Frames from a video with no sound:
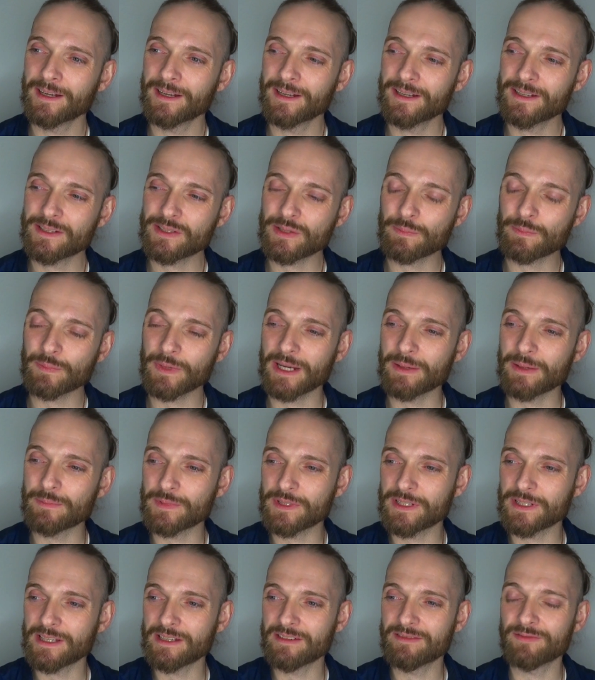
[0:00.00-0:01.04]
sometimes
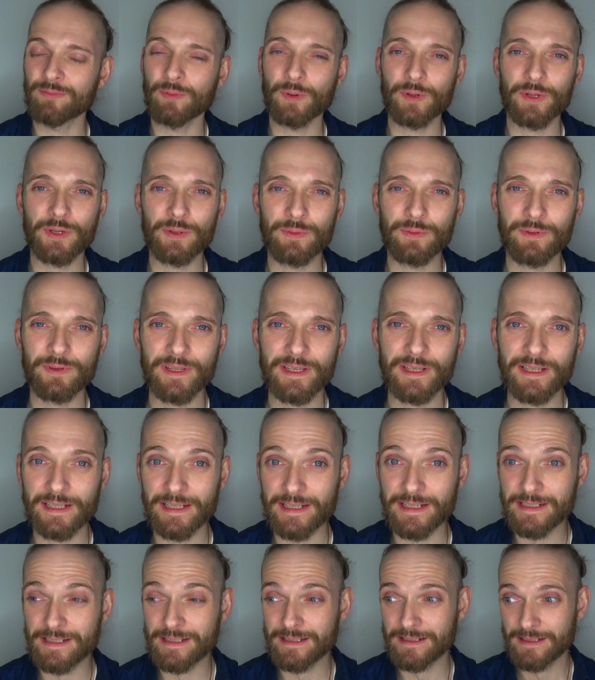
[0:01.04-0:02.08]
give what you think
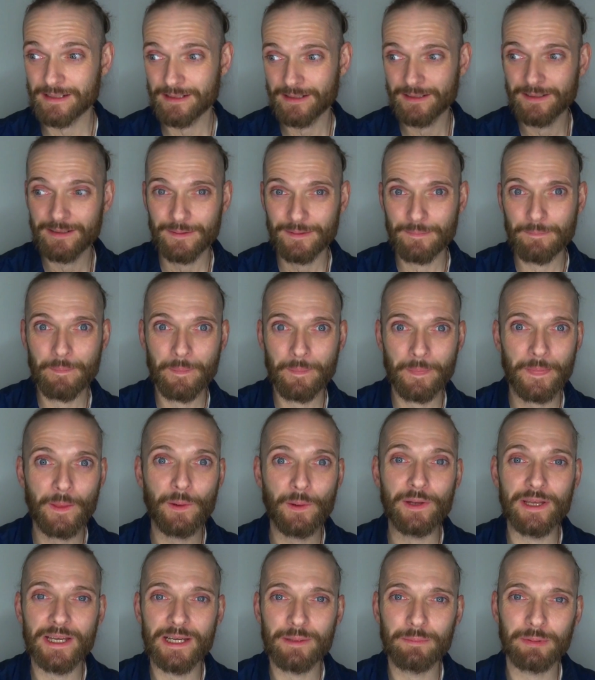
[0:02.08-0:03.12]
is you're
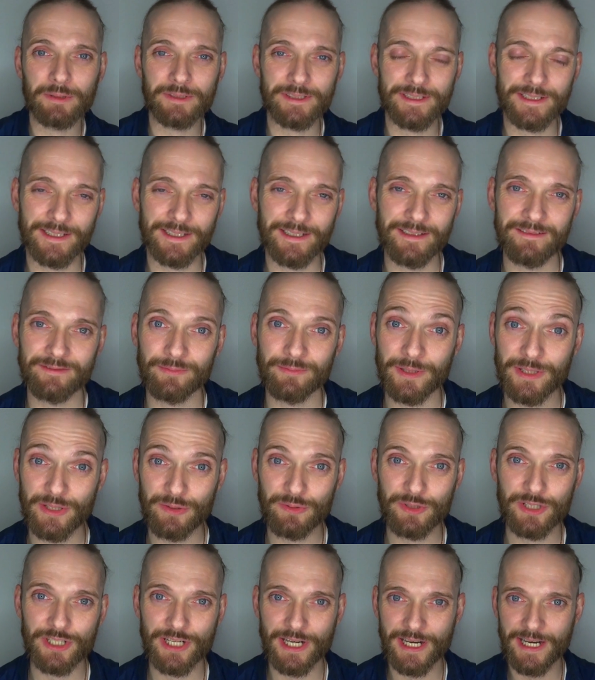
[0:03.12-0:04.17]
able to give. When you
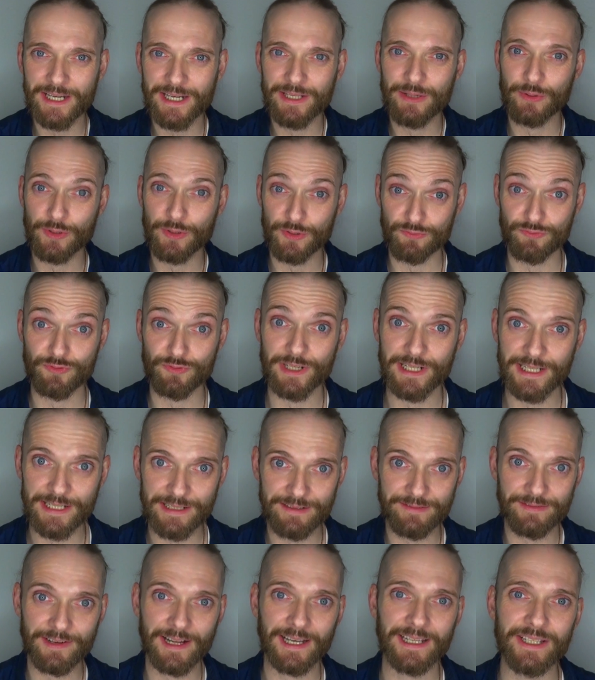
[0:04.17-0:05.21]
share, you can really
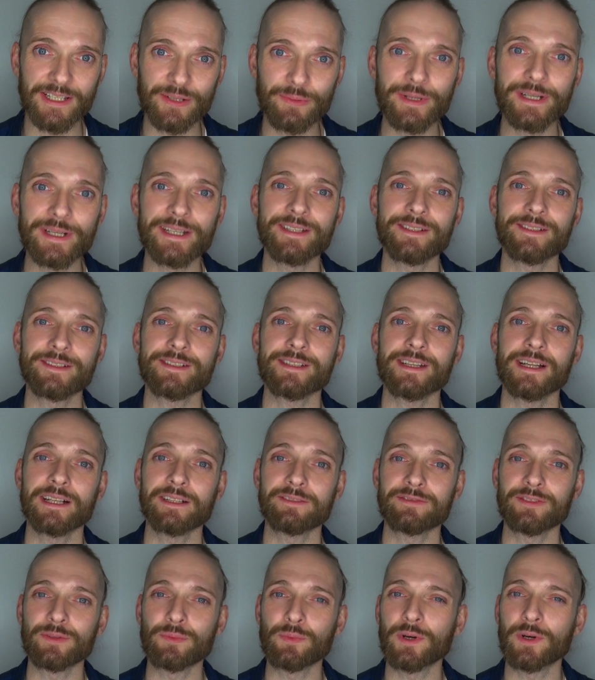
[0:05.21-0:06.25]
evaluate
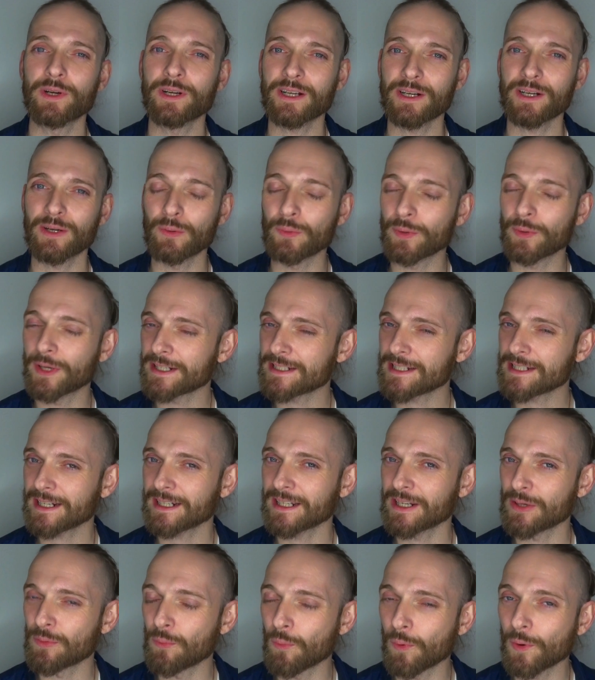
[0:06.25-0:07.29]
yourself and work out
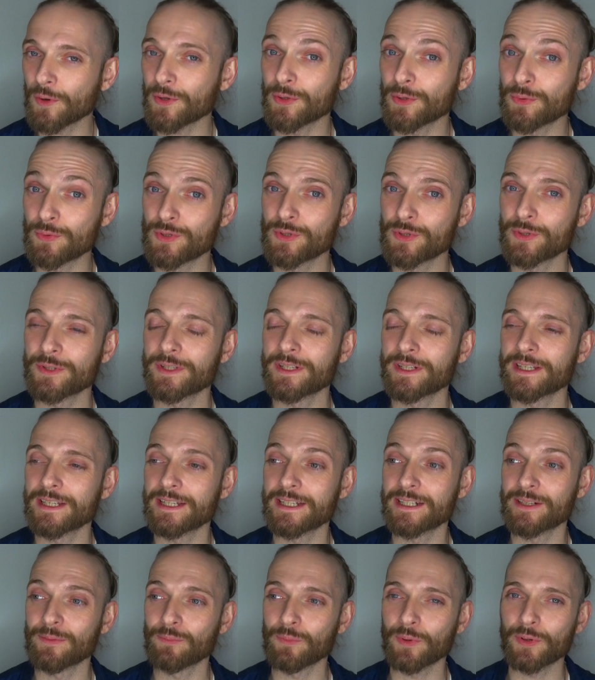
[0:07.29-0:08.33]
exactly what you don't
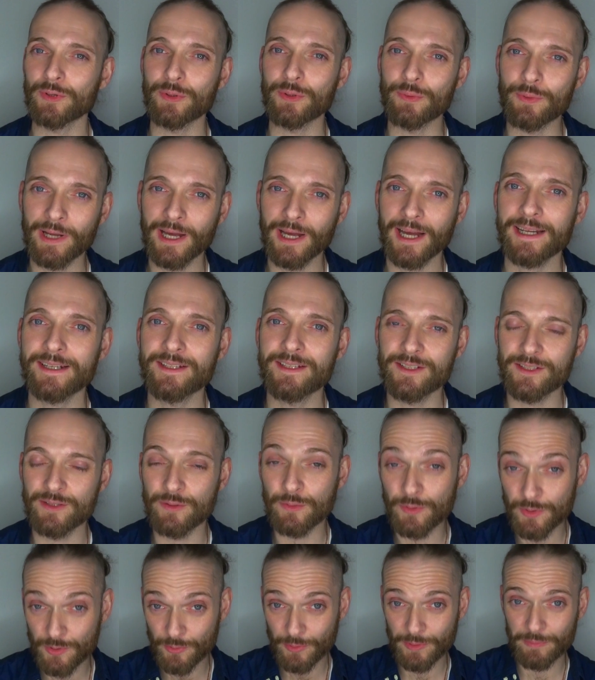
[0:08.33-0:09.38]
need and what you can do
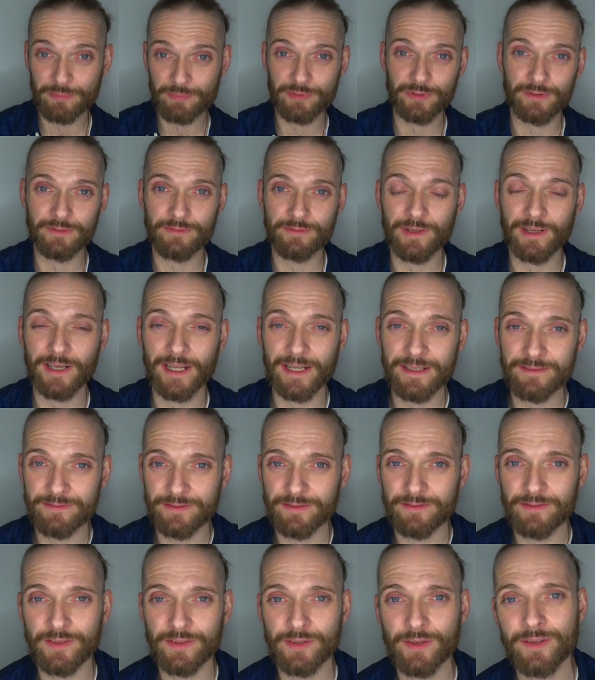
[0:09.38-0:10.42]
to improve the life
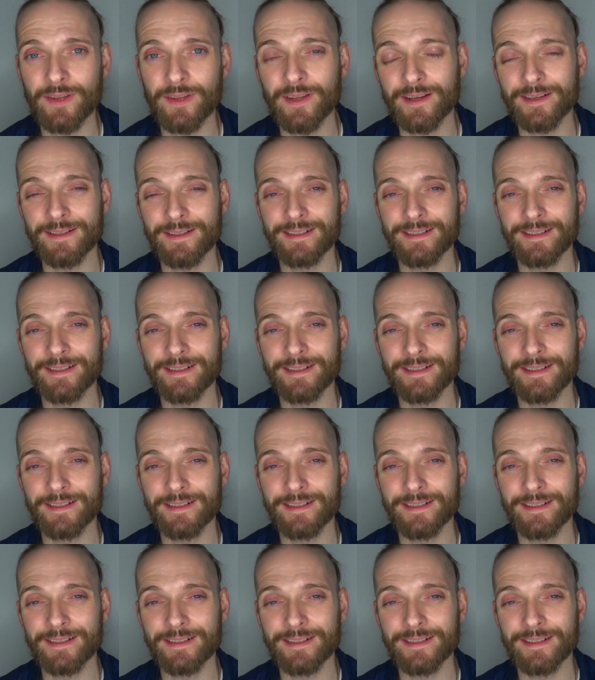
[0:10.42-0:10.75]
of another.